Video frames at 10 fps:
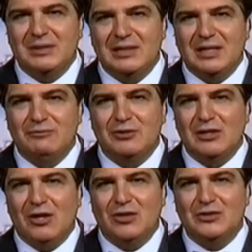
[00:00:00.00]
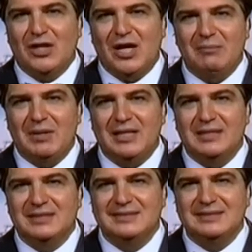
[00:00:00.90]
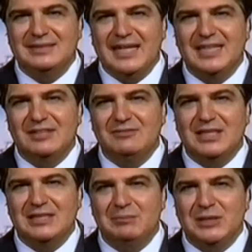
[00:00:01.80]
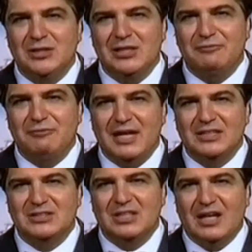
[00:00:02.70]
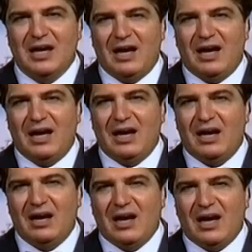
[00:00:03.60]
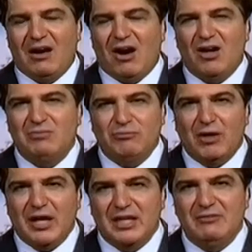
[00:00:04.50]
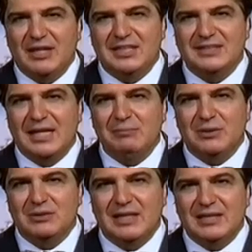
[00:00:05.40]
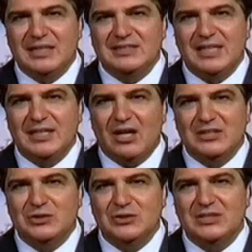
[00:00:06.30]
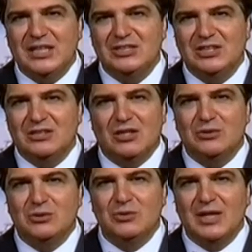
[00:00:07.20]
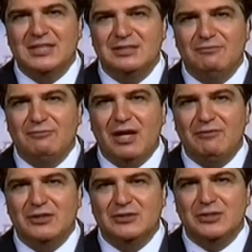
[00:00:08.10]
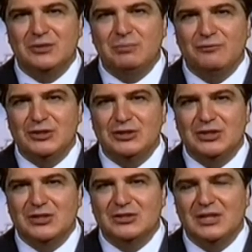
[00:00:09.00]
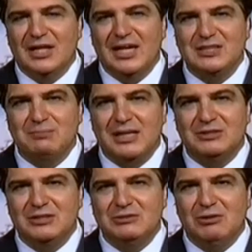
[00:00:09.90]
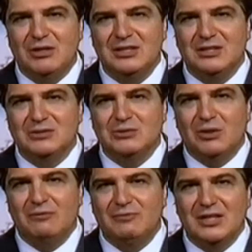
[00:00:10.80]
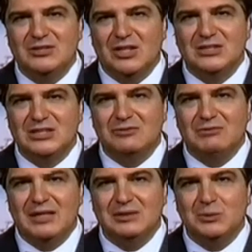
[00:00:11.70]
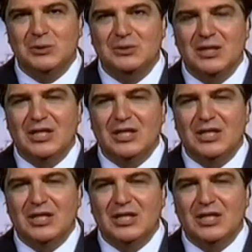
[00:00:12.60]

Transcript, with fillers: been there for a long time, and the negative sentimental effects uh, our, I give you an example. Let, us take our association. There are 2,500 professionals, expatriate Iranians, who are very successful around the world.